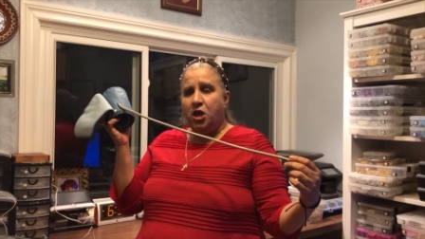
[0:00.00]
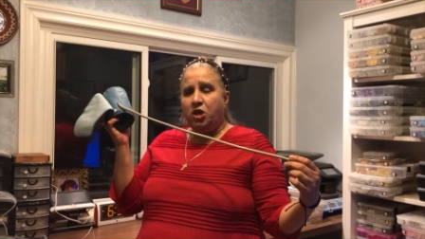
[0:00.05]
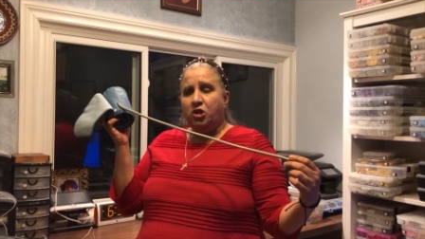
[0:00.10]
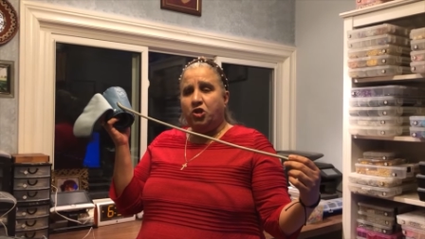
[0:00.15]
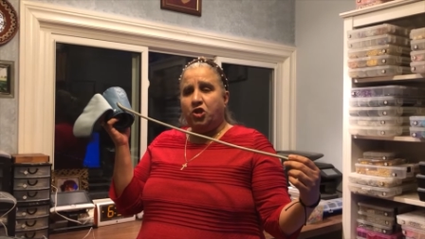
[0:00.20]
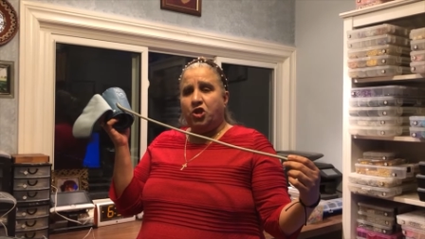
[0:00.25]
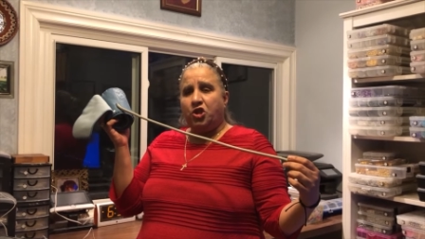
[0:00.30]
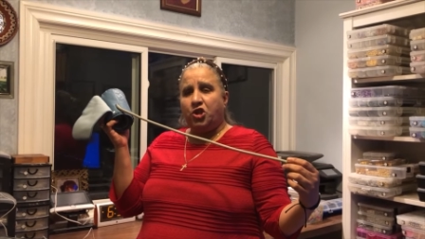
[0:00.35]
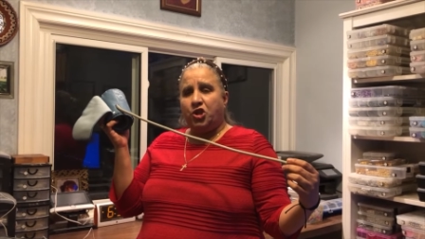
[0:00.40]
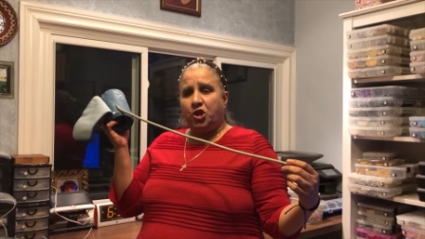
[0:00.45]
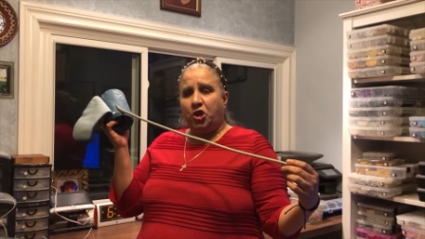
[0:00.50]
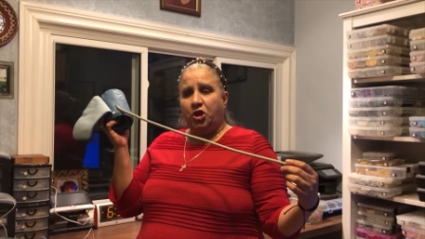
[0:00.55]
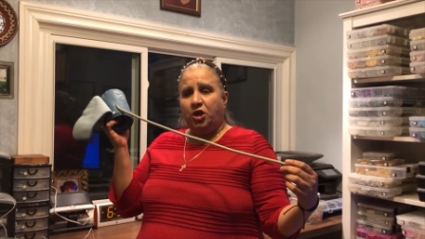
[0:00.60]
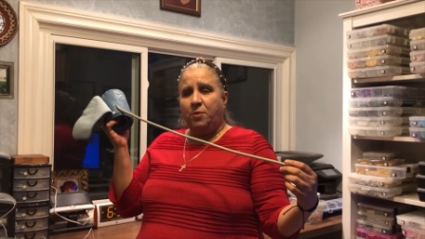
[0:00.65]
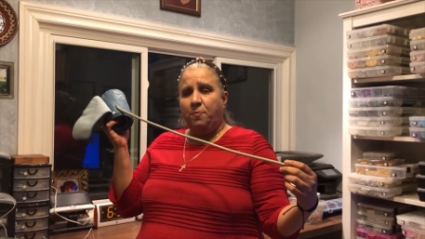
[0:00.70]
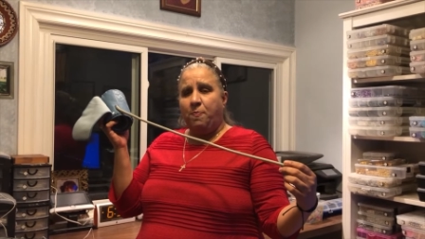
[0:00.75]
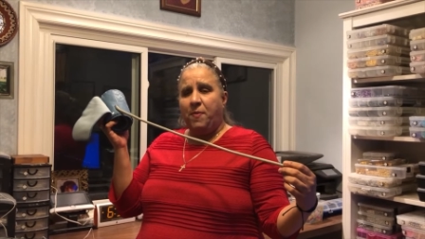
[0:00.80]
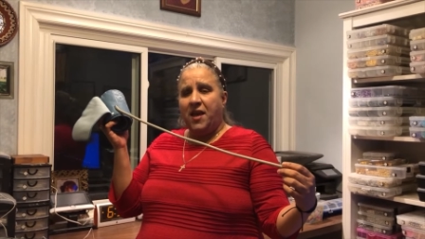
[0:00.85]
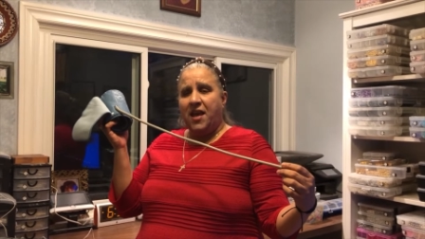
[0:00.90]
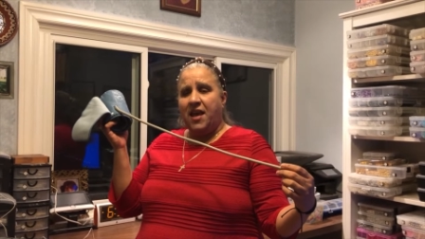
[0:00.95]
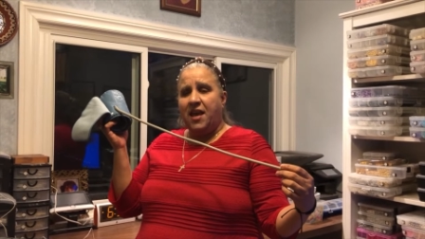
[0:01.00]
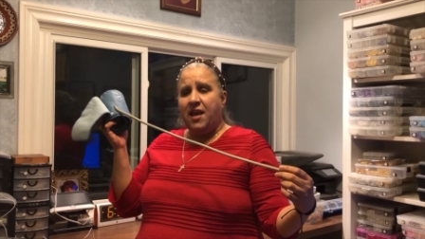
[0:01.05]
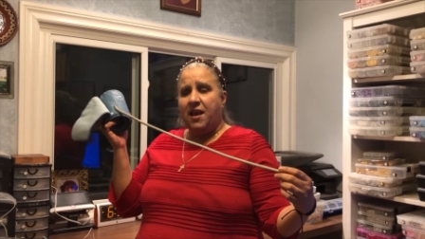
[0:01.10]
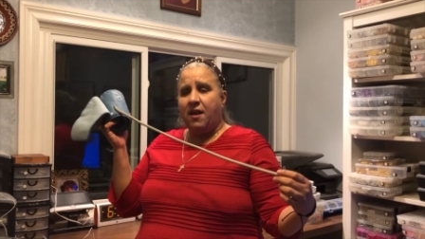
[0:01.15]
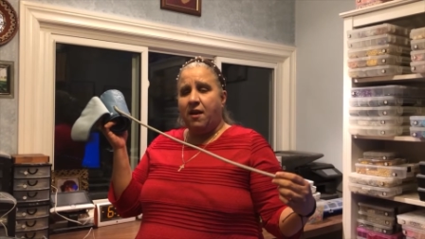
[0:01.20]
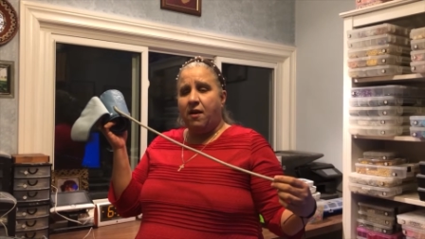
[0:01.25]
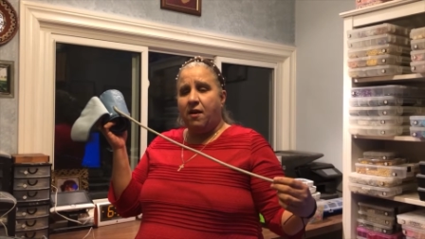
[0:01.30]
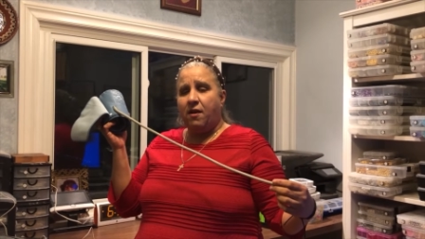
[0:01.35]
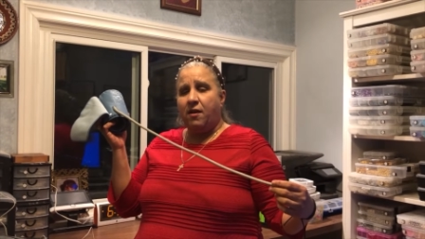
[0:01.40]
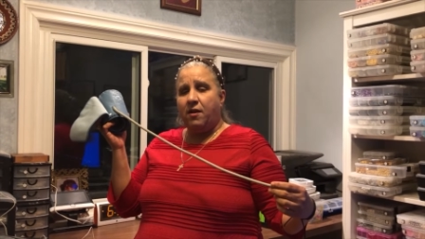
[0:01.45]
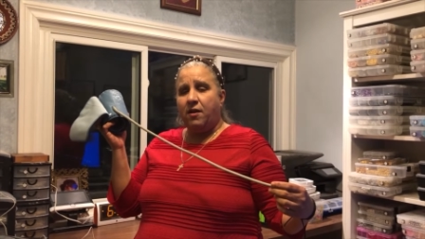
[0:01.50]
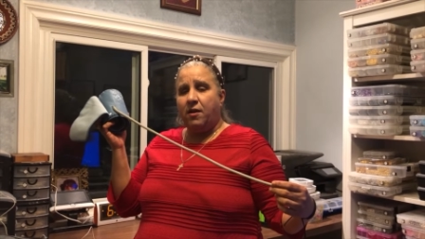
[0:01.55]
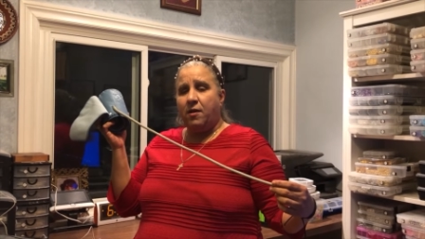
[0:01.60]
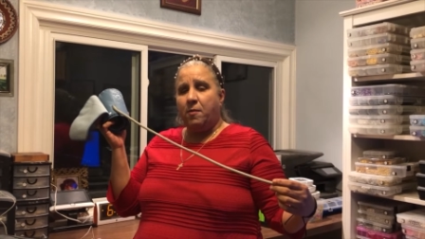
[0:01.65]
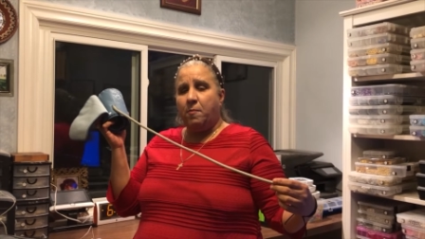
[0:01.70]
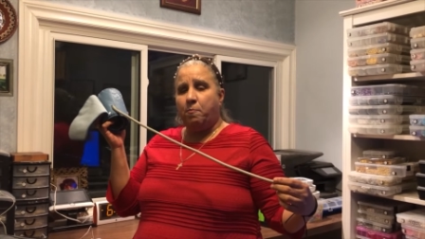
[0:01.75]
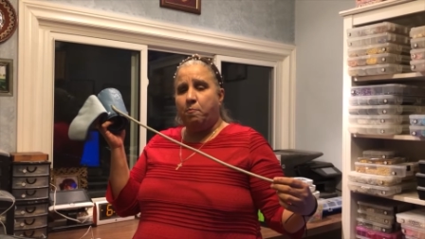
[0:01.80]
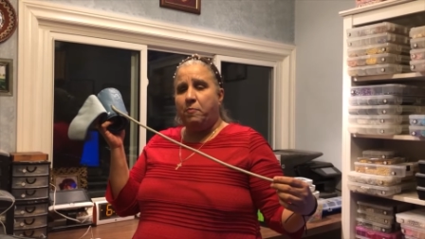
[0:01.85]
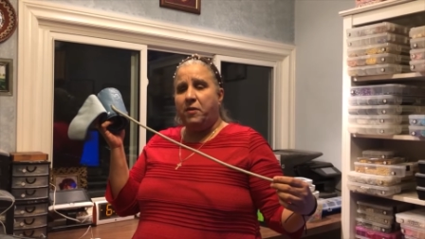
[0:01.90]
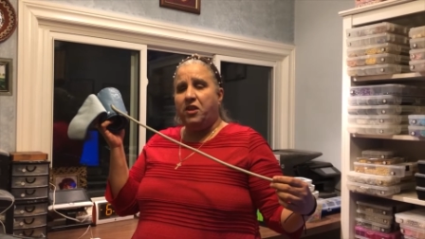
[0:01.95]
should be
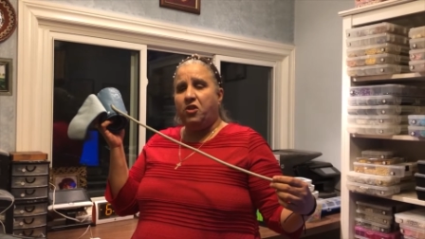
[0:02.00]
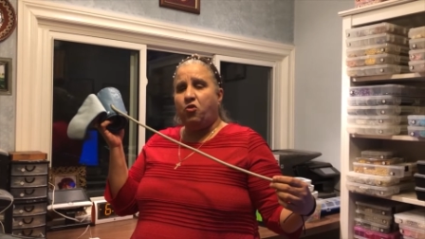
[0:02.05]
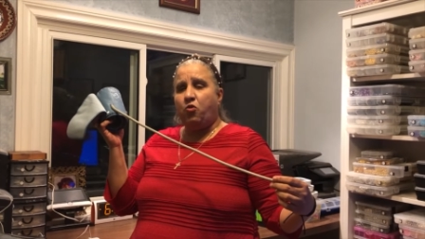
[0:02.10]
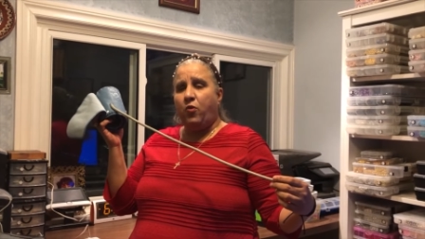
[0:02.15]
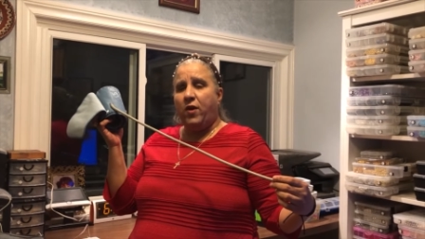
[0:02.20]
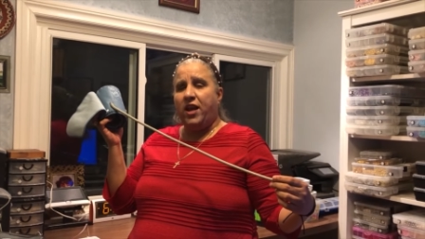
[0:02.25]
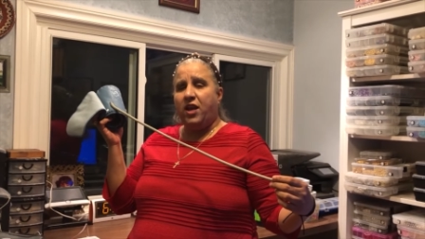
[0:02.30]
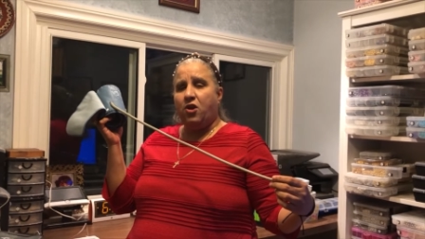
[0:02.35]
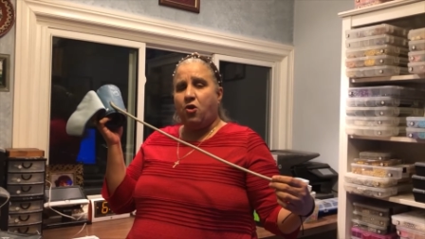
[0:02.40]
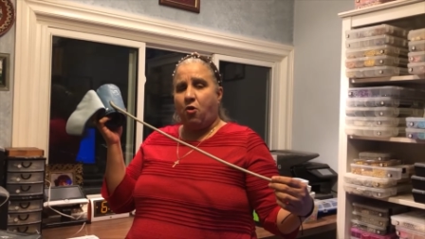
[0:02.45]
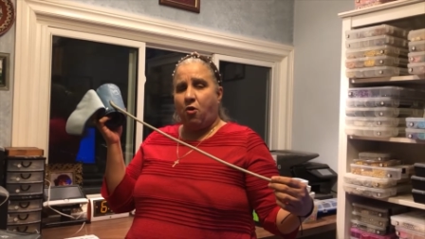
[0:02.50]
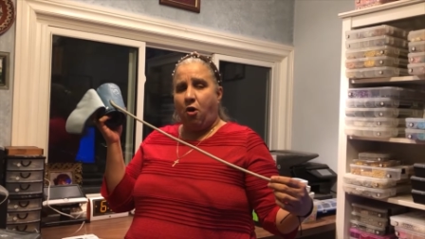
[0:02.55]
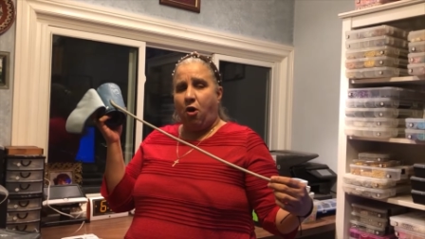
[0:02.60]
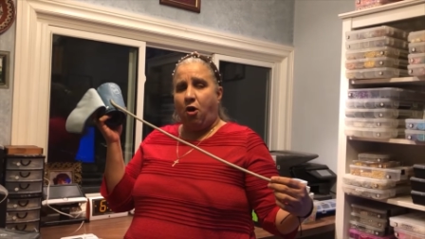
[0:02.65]
between your